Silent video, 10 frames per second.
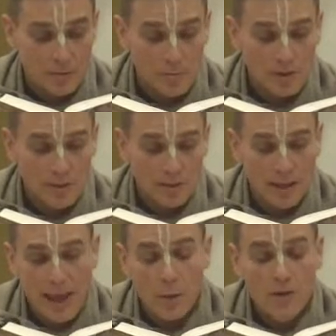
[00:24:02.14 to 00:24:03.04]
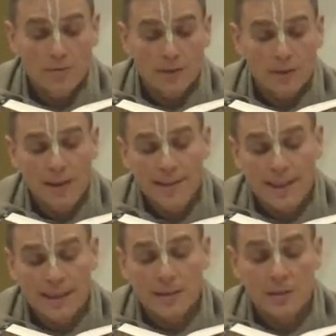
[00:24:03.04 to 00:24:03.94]
admitted, however,
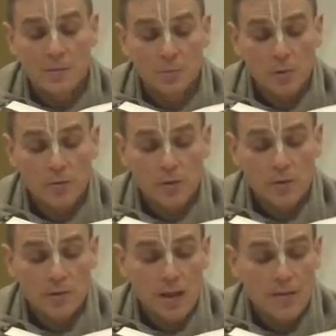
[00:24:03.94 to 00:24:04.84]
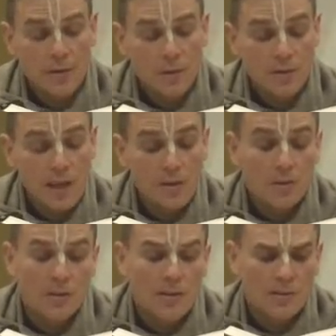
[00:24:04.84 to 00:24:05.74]
that in his previous life he was
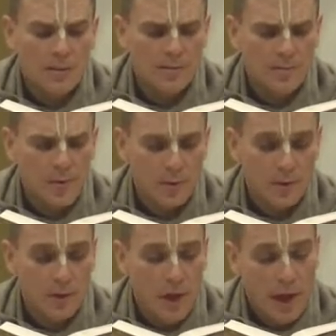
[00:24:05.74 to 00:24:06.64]
actually sinful.